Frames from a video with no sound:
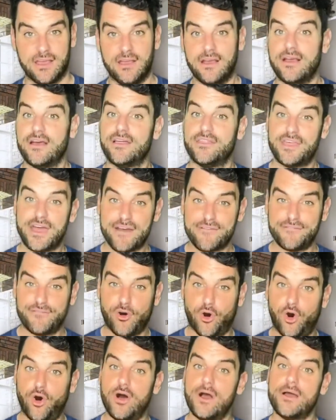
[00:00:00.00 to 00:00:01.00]
Therefore,
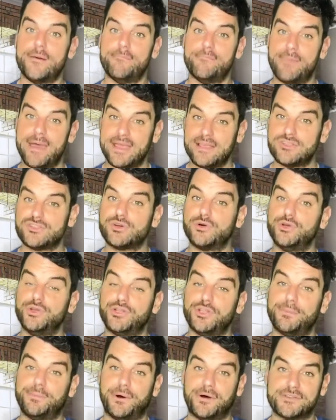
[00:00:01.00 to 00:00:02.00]
make sure your
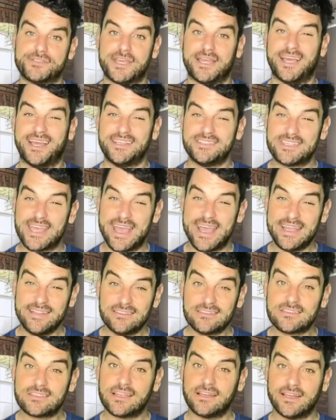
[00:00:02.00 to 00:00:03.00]
deposit is
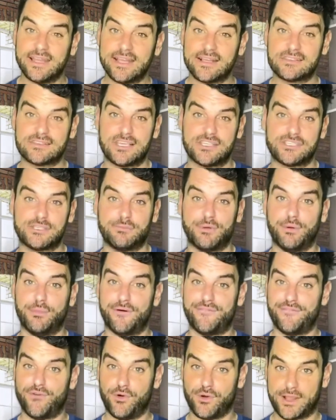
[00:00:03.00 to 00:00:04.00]
instantly accessible
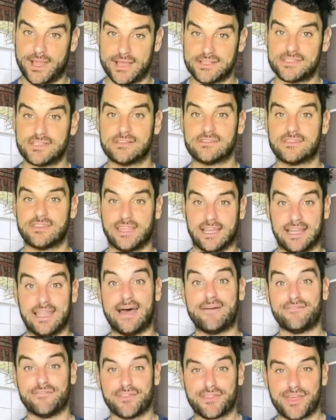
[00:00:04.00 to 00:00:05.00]
before getting to the
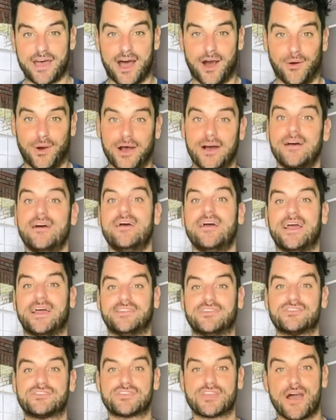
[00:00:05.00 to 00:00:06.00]
11th hour and
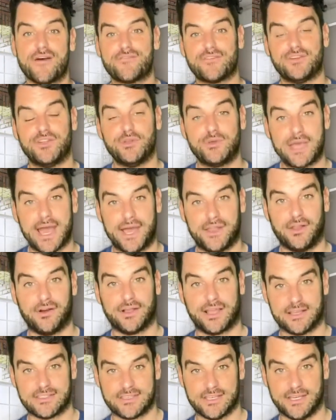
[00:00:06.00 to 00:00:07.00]
discovering you cannot get
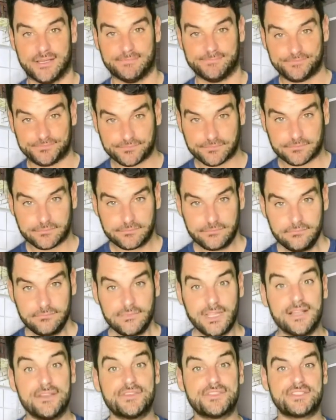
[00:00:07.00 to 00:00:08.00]
it.
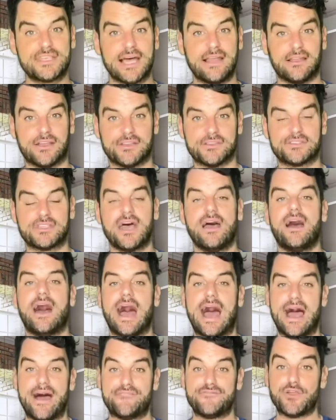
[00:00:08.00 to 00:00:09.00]
Sellers,
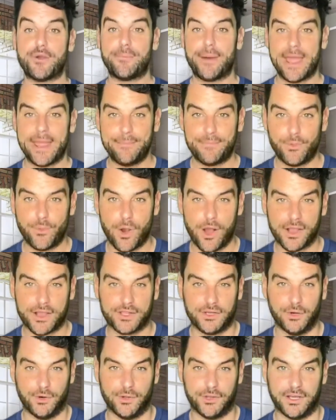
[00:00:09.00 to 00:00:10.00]
have your paperwork in
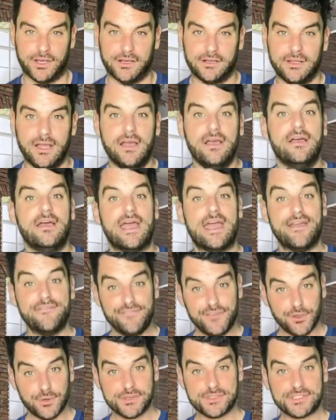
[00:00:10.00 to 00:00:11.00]
order. If you are
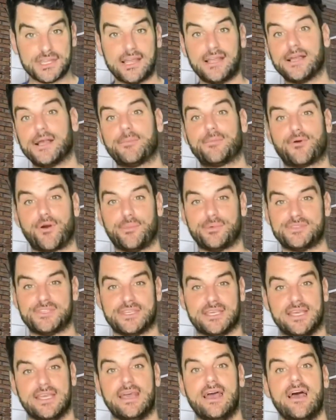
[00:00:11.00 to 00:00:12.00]
selling a property,
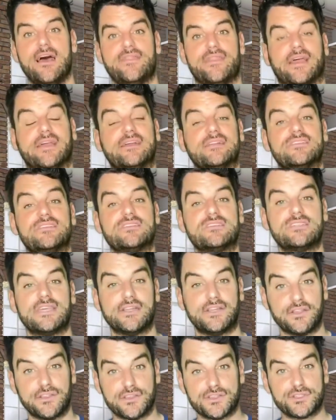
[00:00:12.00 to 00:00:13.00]
then consider the
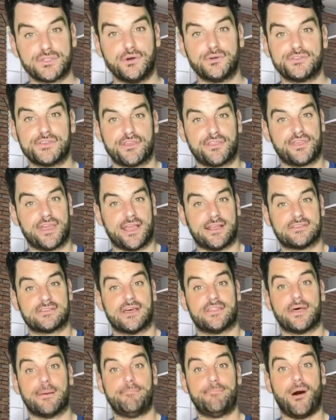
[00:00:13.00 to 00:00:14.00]
sort of things that the
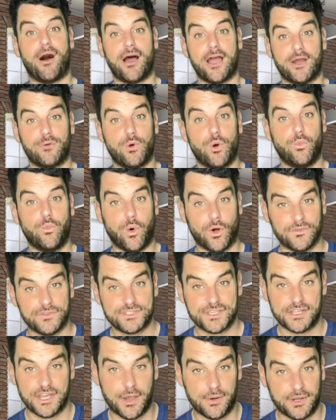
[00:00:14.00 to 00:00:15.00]
buyer will want to
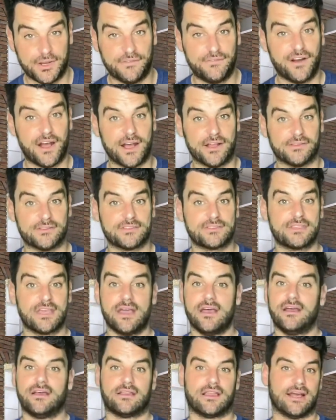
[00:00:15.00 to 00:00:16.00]
know in advance,
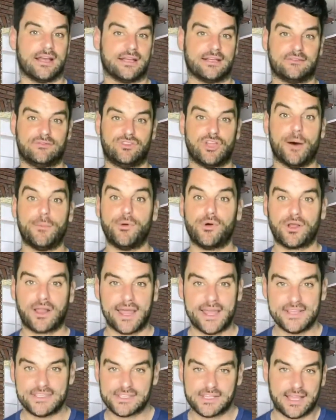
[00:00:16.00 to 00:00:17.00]
like double
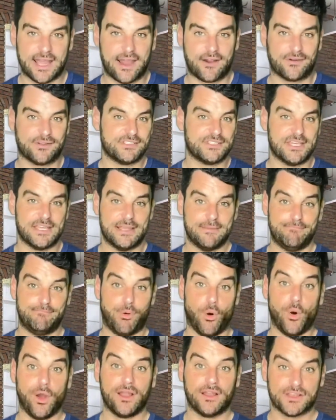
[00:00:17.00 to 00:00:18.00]
glazing guarantee,
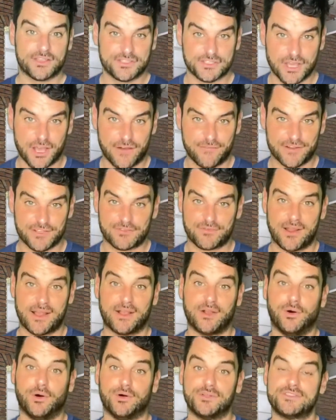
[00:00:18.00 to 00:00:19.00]
boiler service
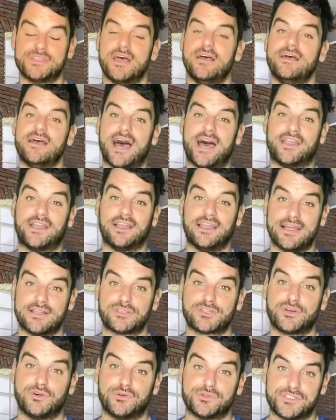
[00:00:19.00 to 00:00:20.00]
records, and electrical
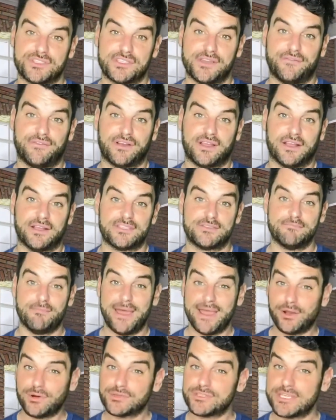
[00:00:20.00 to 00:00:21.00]
certificates. May all
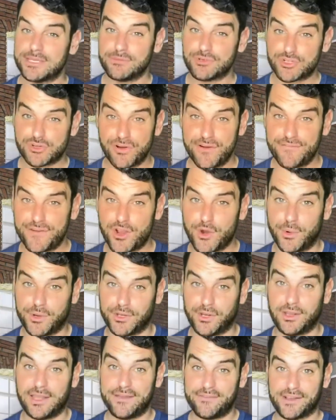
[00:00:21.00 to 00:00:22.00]
seem trivial when you're
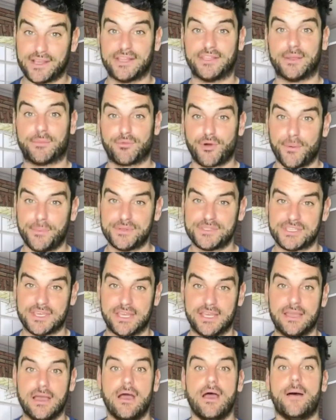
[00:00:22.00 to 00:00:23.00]
living in the property,
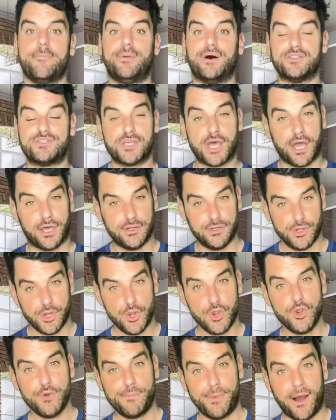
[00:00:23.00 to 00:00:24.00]
but to a new
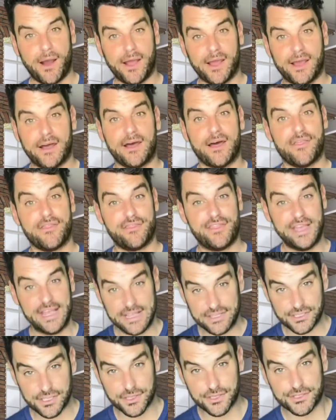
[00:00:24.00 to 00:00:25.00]
buyer, these are
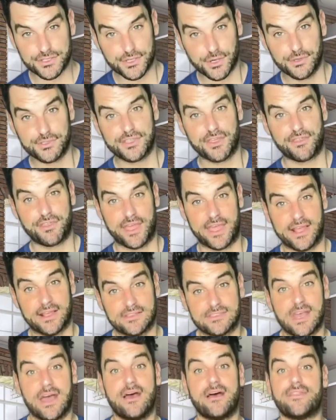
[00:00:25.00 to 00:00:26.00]
the sort of things
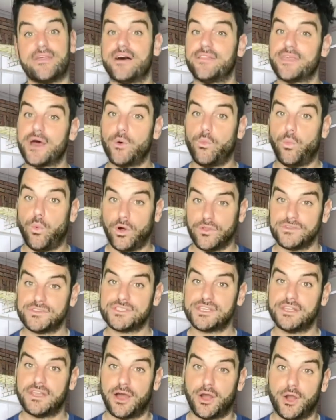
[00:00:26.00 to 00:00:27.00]
that they'll want to
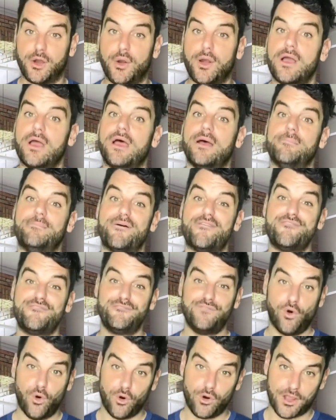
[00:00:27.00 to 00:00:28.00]
know
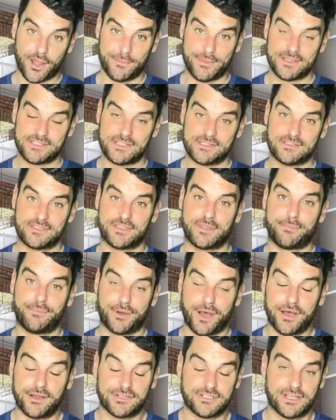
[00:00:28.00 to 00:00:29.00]
before committing to the
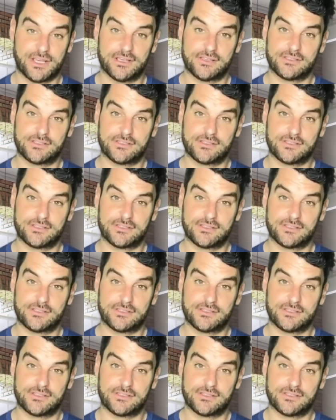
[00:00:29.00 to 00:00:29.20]
purchase.